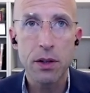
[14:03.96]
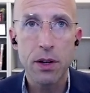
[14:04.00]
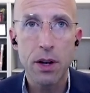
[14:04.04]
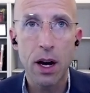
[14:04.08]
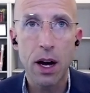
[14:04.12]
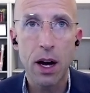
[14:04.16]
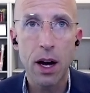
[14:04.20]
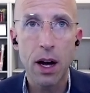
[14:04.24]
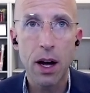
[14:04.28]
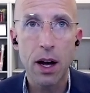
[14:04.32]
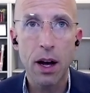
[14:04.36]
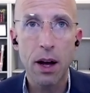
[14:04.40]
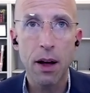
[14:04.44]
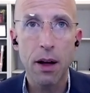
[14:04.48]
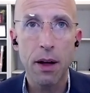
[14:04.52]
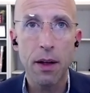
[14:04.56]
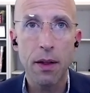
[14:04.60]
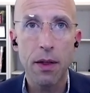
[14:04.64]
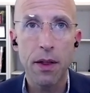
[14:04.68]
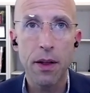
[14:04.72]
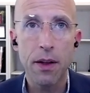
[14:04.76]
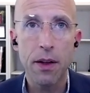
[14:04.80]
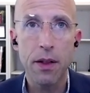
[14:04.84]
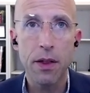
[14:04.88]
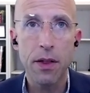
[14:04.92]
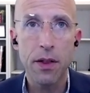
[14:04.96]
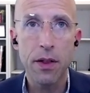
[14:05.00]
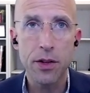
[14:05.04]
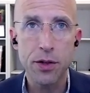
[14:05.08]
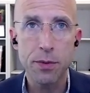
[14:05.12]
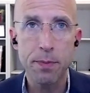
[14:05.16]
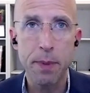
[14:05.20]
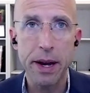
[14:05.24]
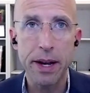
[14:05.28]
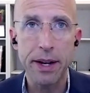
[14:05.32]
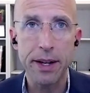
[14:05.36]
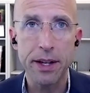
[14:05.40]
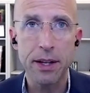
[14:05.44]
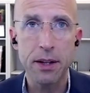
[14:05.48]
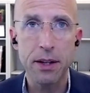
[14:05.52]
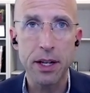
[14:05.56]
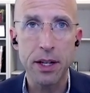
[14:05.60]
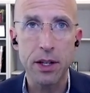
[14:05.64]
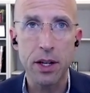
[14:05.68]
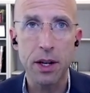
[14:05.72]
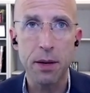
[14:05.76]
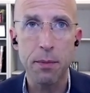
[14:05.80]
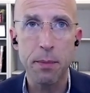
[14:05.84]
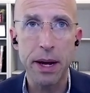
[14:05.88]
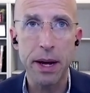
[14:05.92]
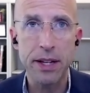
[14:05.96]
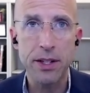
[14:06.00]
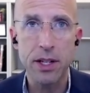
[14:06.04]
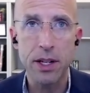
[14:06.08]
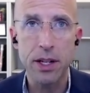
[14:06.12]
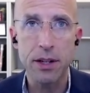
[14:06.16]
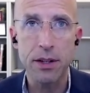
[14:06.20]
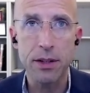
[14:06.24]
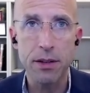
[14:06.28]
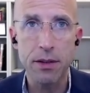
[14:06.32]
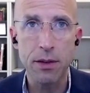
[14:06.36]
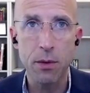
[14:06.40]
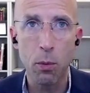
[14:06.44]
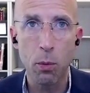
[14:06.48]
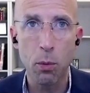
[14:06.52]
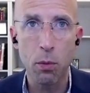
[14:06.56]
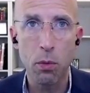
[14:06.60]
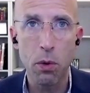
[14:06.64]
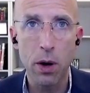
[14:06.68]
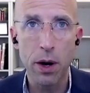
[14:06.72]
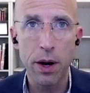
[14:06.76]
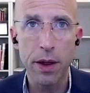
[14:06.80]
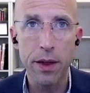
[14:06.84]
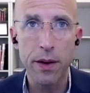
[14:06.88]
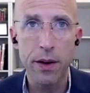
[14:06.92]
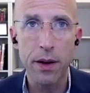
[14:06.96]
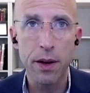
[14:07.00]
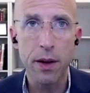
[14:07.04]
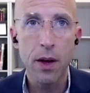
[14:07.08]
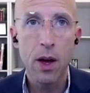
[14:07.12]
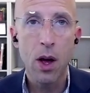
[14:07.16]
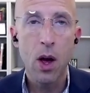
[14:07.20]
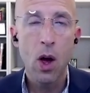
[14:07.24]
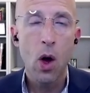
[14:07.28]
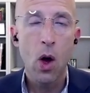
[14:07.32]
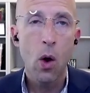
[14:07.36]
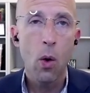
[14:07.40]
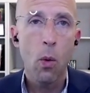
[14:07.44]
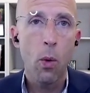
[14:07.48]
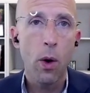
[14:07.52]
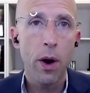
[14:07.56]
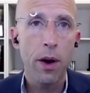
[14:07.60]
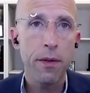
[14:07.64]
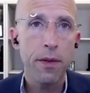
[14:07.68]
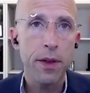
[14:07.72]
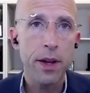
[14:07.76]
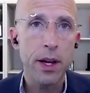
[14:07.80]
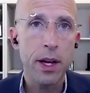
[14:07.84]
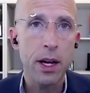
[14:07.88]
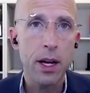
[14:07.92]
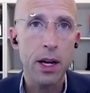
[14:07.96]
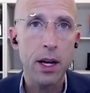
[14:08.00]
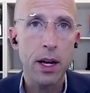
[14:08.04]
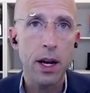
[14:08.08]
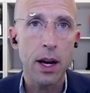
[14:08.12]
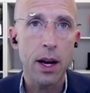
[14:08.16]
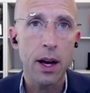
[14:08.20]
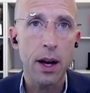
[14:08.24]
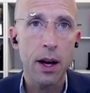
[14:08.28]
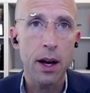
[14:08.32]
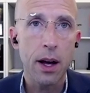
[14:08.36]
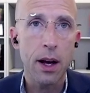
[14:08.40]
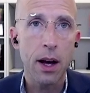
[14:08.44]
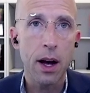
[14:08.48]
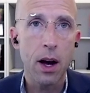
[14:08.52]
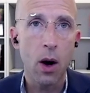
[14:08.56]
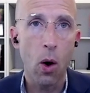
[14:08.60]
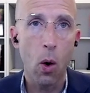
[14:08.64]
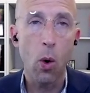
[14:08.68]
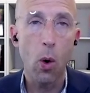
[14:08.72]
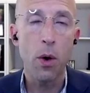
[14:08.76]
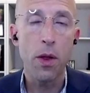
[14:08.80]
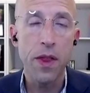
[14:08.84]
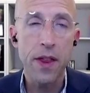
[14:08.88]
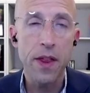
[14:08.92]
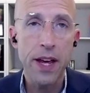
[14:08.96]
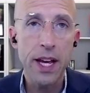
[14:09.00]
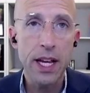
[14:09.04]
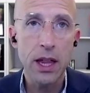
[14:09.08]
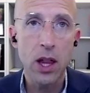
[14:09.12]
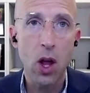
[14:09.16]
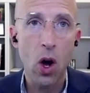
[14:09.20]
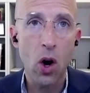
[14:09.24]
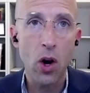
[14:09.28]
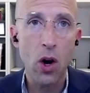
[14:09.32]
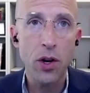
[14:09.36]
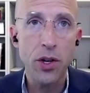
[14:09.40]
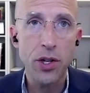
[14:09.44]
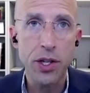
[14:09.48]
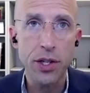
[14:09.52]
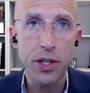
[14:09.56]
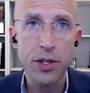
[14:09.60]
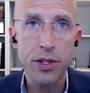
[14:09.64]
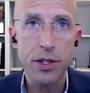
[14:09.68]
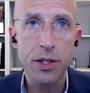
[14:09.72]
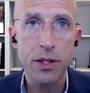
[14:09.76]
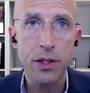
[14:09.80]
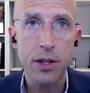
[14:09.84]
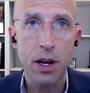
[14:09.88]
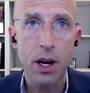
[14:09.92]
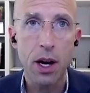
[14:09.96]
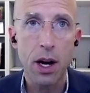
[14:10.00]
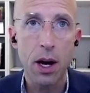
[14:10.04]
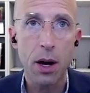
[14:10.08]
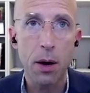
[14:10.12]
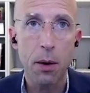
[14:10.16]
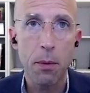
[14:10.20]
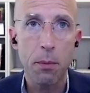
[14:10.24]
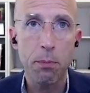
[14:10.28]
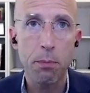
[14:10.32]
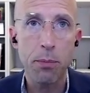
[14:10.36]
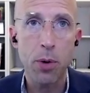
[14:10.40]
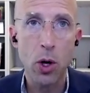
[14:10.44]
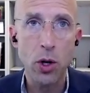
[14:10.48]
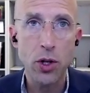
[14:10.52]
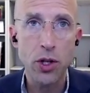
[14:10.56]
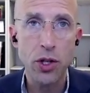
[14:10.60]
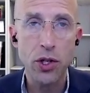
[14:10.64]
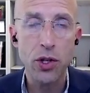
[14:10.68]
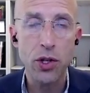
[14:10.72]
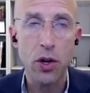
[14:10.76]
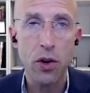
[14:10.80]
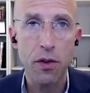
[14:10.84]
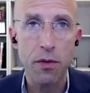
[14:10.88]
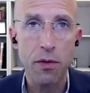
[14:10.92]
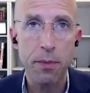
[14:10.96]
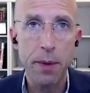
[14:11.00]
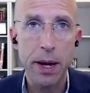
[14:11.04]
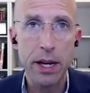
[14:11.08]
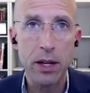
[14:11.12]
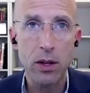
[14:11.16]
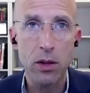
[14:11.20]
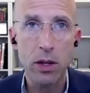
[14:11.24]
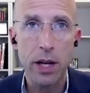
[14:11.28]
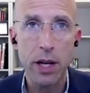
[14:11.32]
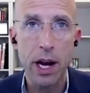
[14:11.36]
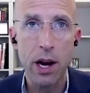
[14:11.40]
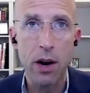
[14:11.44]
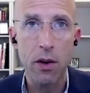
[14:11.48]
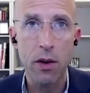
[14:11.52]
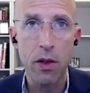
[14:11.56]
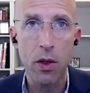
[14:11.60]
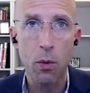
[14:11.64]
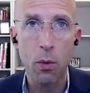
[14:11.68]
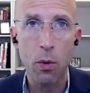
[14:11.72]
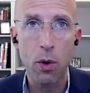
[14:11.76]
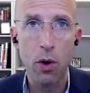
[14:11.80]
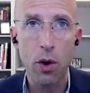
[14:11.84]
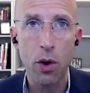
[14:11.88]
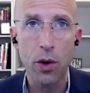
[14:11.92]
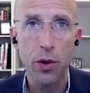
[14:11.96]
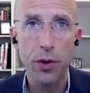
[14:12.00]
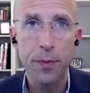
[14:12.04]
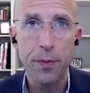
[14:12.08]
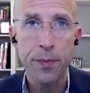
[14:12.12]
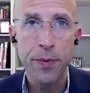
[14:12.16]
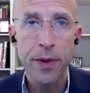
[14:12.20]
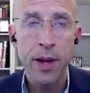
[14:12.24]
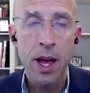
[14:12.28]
the spending and makes it one of the or the largest purchaser of medical care in the world.